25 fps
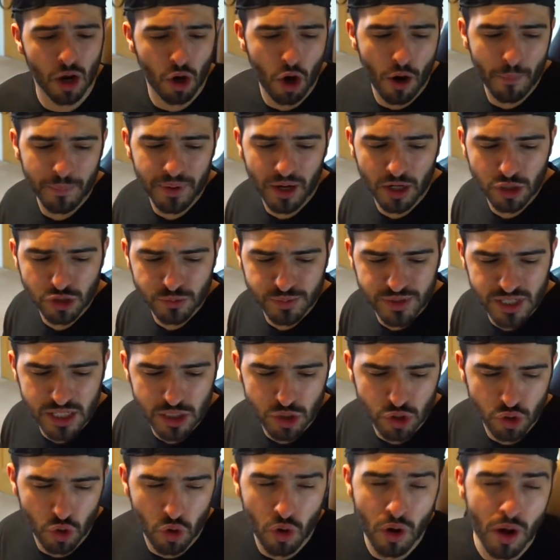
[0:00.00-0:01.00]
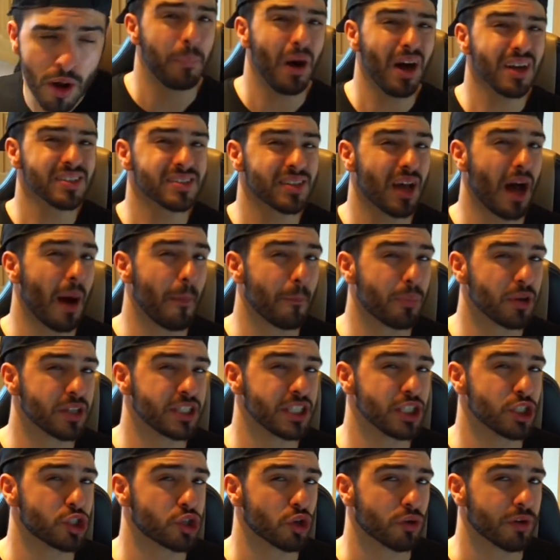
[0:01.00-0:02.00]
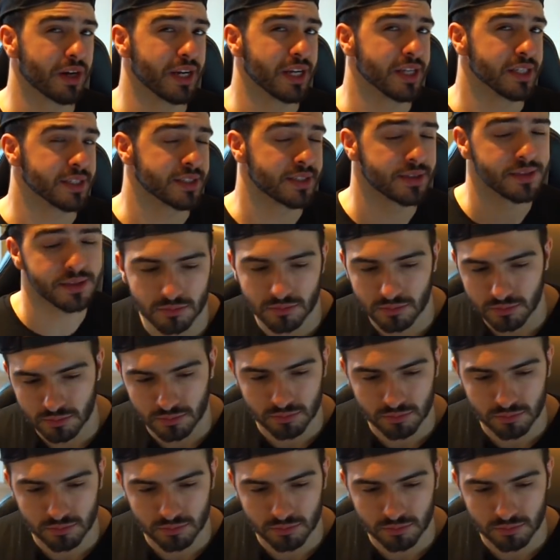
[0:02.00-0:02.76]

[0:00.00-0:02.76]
I can't be 100% sure, but I'm pretty sure it is.